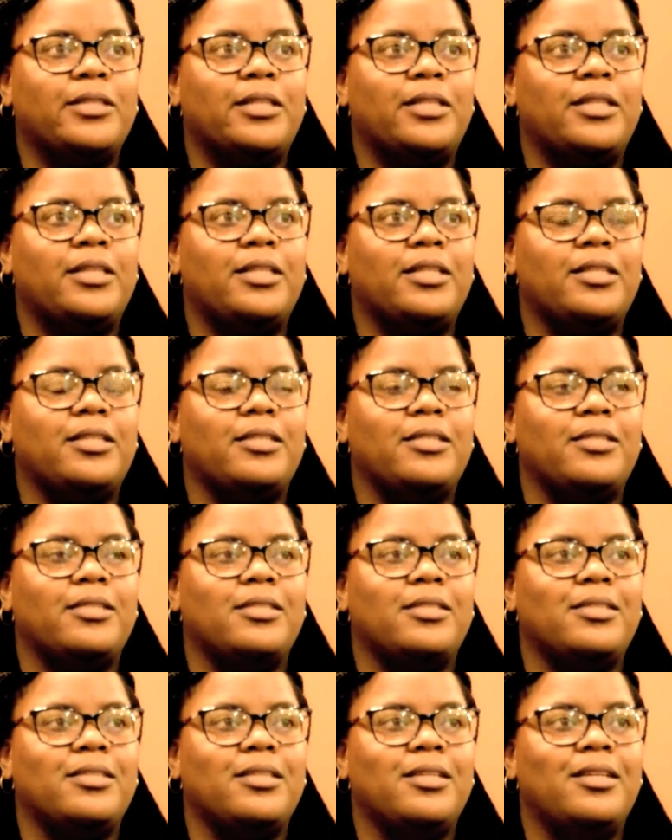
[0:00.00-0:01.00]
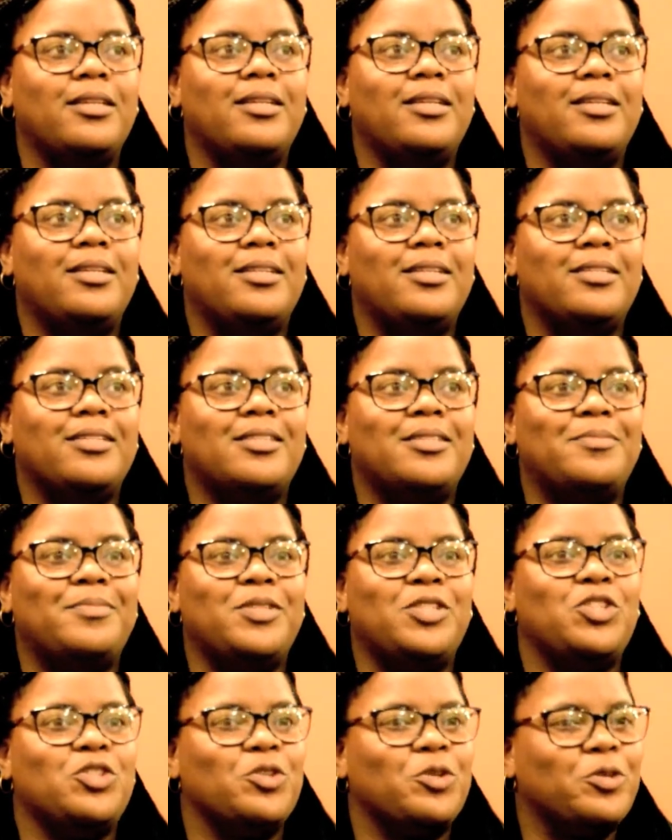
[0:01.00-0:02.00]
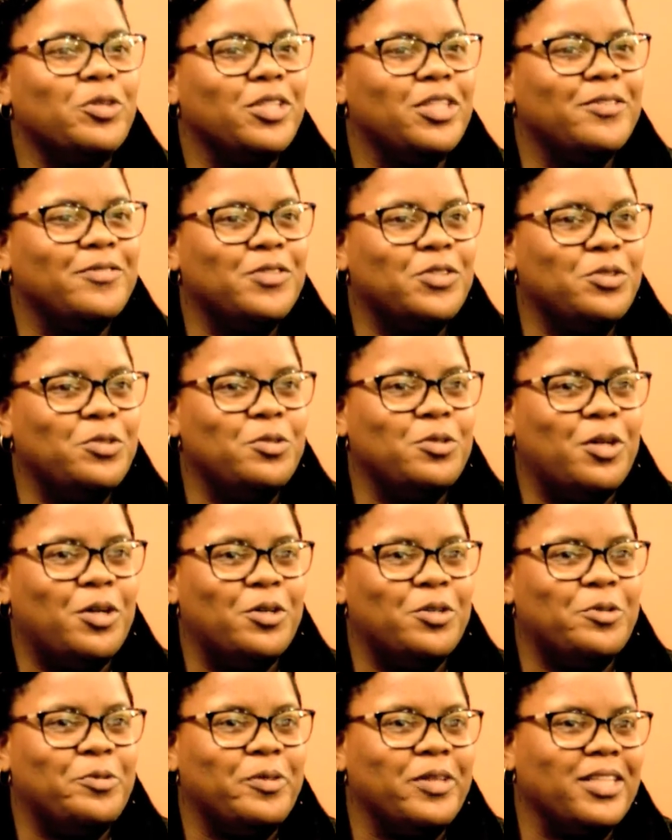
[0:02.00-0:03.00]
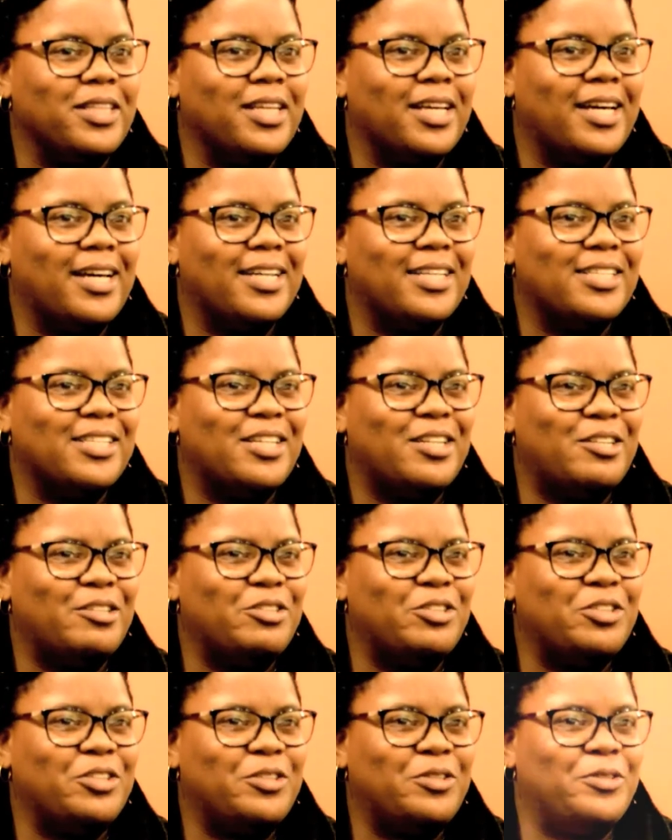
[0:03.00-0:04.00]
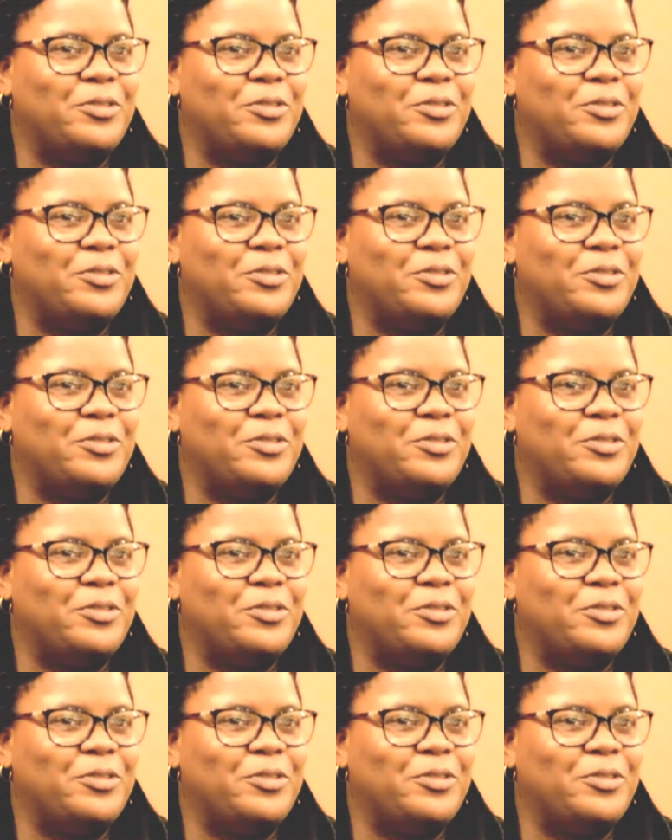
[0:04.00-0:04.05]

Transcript: It is to be strong enough to do all the work that God has called you to